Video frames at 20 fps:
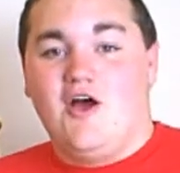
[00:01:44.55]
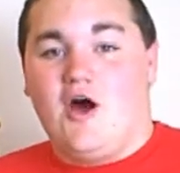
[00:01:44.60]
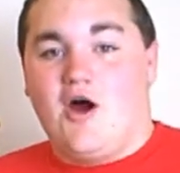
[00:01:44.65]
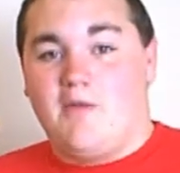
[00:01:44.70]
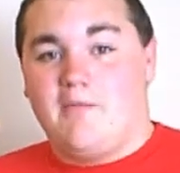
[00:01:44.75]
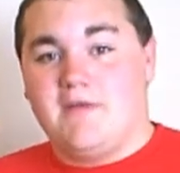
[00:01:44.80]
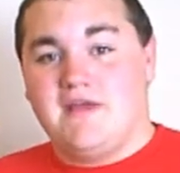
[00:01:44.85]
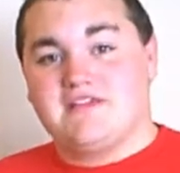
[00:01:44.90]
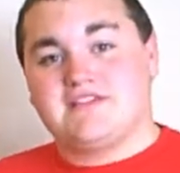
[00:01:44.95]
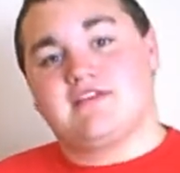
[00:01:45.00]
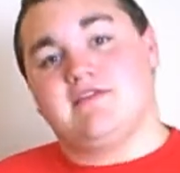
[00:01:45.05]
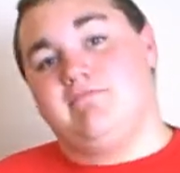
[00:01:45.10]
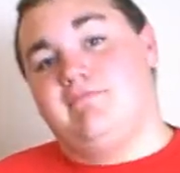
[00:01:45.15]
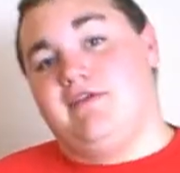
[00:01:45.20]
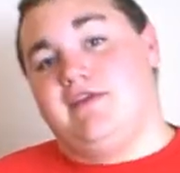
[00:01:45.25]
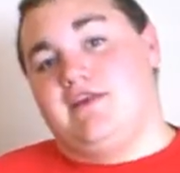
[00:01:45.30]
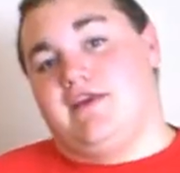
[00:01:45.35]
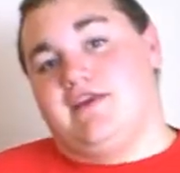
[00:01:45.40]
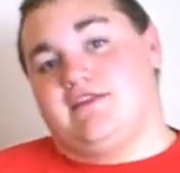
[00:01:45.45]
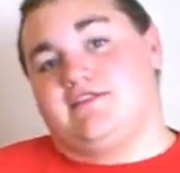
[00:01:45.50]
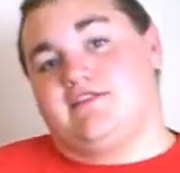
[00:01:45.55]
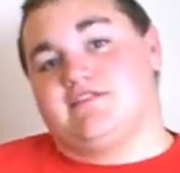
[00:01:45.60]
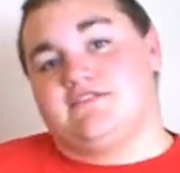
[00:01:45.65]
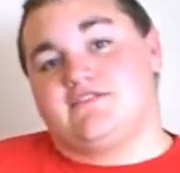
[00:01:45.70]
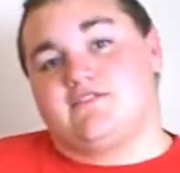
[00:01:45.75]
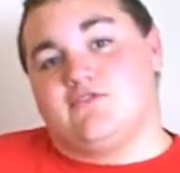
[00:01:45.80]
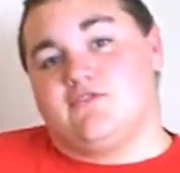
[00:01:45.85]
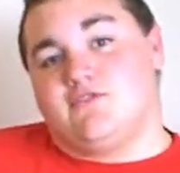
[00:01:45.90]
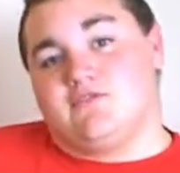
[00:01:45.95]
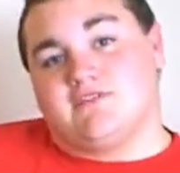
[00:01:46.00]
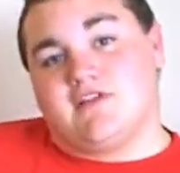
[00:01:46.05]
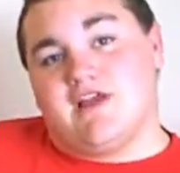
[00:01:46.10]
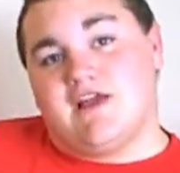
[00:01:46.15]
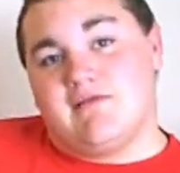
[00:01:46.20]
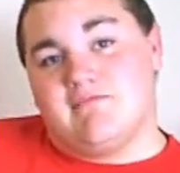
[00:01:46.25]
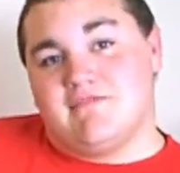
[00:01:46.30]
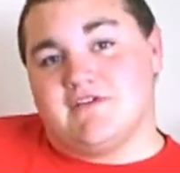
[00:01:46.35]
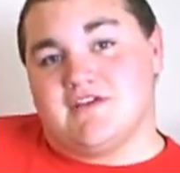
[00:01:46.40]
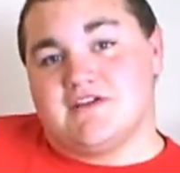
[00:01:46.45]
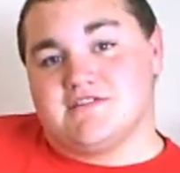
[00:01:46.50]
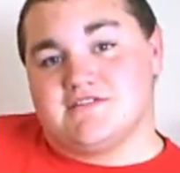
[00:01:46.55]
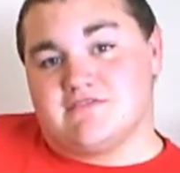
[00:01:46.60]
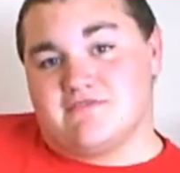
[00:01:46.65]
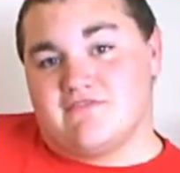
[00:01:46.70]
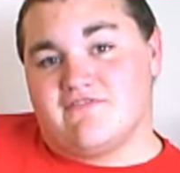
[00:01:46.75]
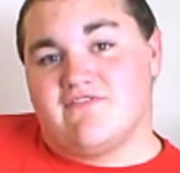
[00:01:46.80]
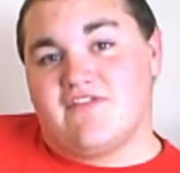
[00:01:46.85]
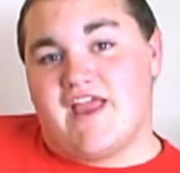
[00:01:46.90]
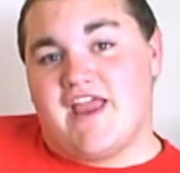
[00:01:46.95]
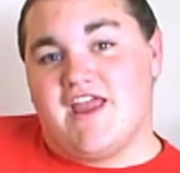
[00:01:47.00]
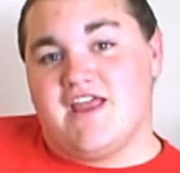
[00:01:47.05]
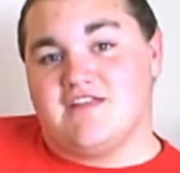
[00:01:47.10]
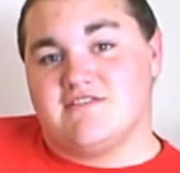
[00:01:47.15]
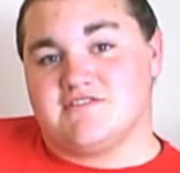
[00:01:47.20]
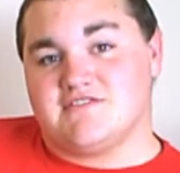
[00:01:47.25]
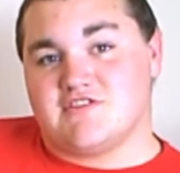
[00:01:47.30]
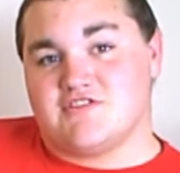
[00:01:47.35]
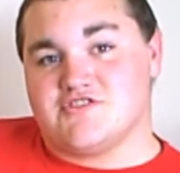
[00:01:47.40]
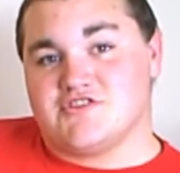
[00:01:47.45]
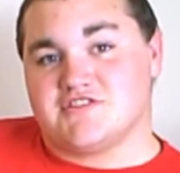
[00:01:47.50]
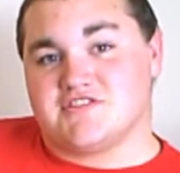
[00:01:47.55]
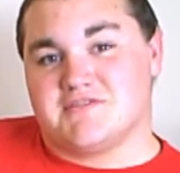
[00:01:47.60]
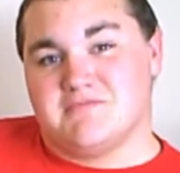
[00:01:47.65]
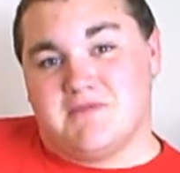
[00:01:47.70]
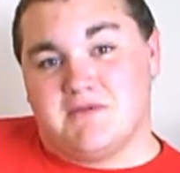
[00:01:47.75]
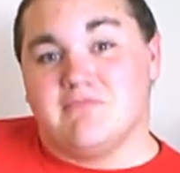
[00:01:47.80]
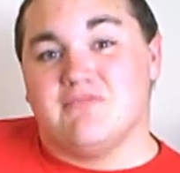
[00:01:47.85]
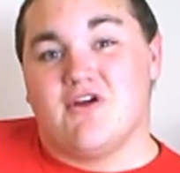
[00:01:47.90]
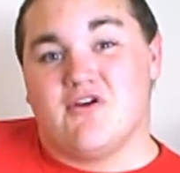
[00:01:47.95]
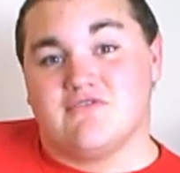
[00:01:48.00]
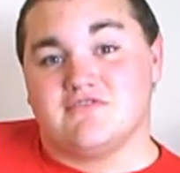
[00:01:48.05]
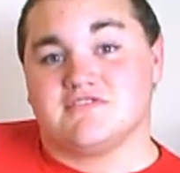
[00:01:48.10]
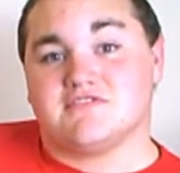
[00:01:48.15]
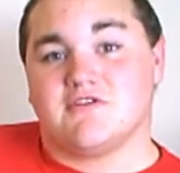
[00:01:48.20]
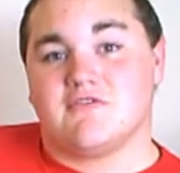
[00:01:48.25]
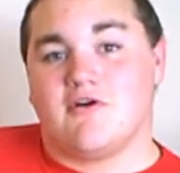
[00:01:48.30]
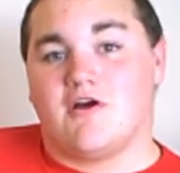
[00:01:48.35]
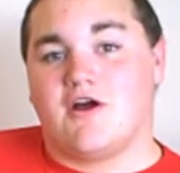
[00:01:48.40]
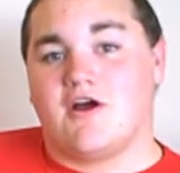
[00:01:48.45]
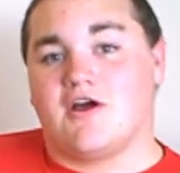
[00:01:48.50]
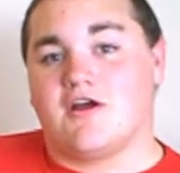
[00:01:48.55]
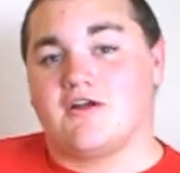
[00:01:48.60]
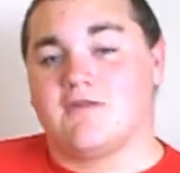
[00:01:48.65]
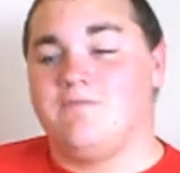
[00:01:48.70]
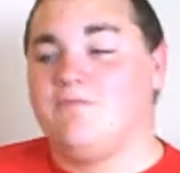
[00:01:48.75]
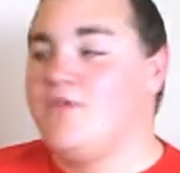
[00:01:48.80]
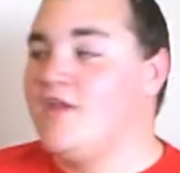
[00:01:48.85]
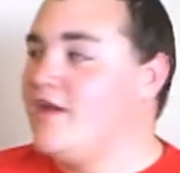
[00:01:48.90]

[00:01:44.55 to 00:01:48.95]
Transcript: I'll basically be like this the whole time because the fans are just going to be blowing so hard.